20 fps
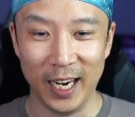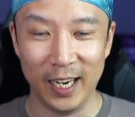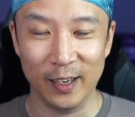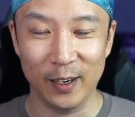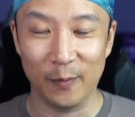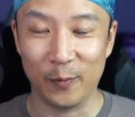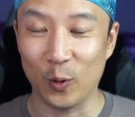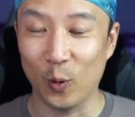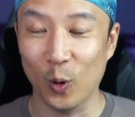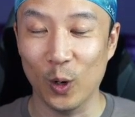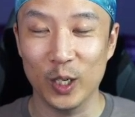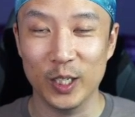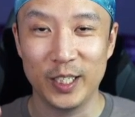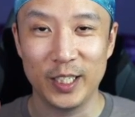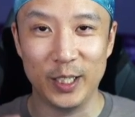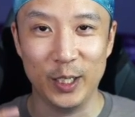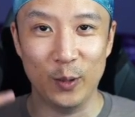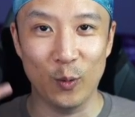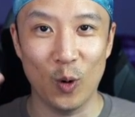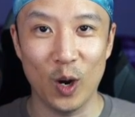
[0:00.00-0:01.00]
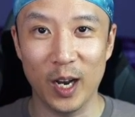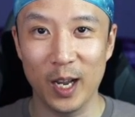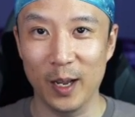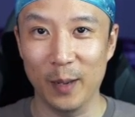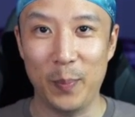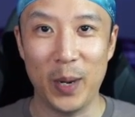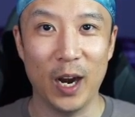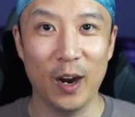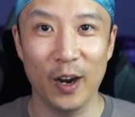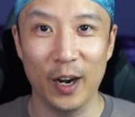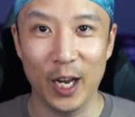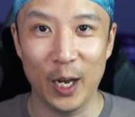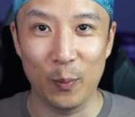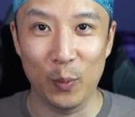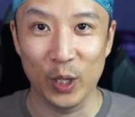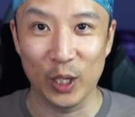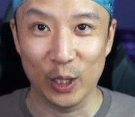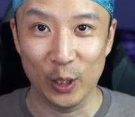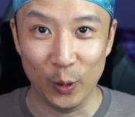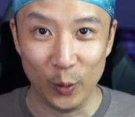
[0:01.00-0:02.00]
Of course, you want to pair it up with
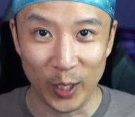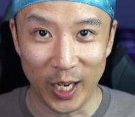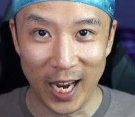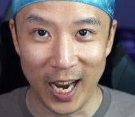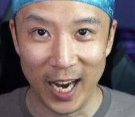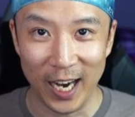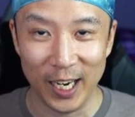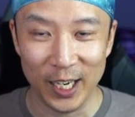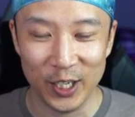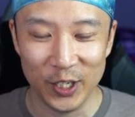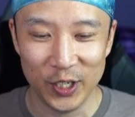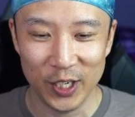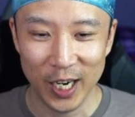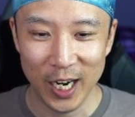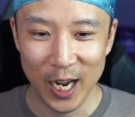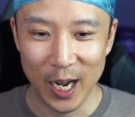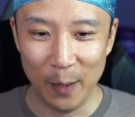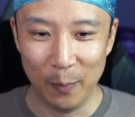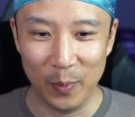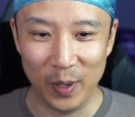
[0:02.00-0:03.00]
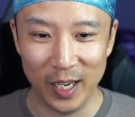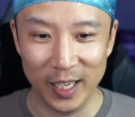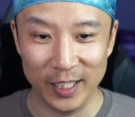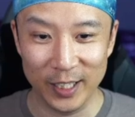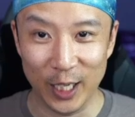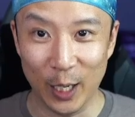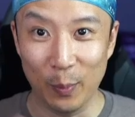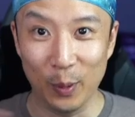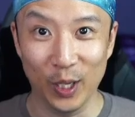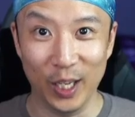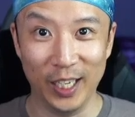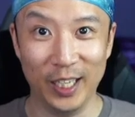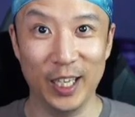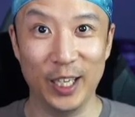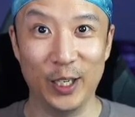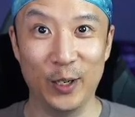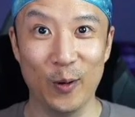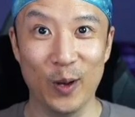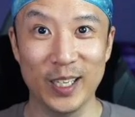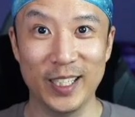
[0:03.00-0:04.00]
Luke Cage, but doubling the
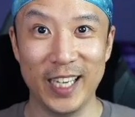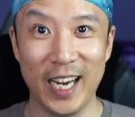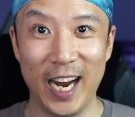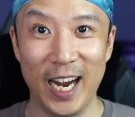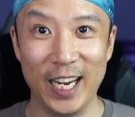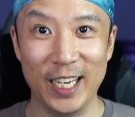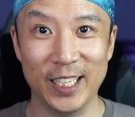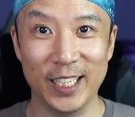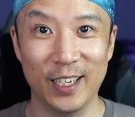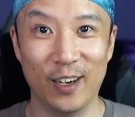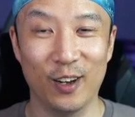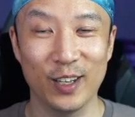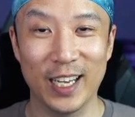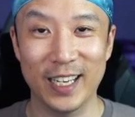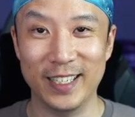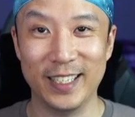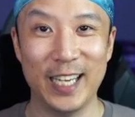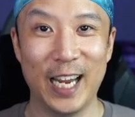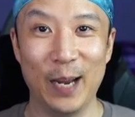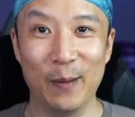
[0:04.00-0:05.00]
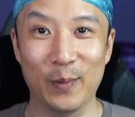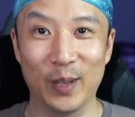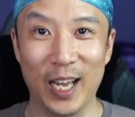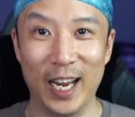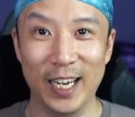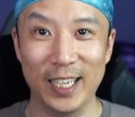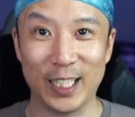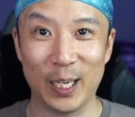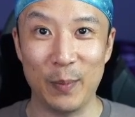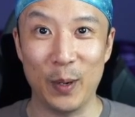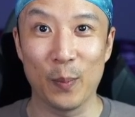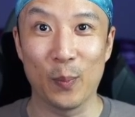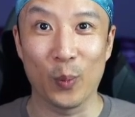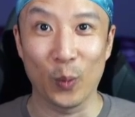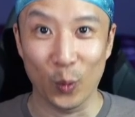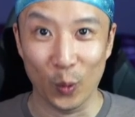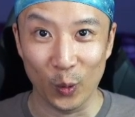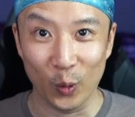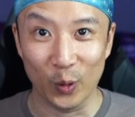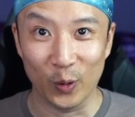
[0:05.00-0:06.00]
US Agent on that same lane is gonna be
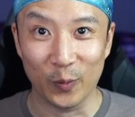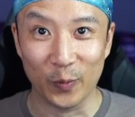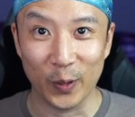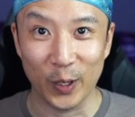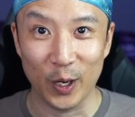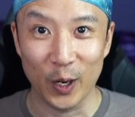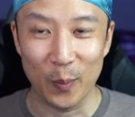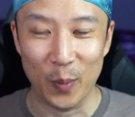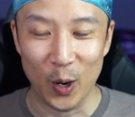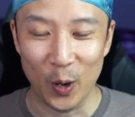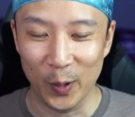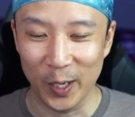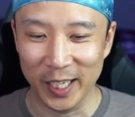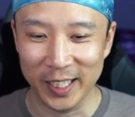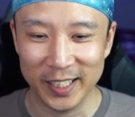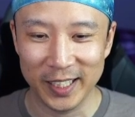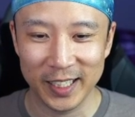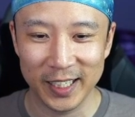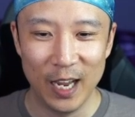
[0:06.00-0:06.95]
brutal for your opponent.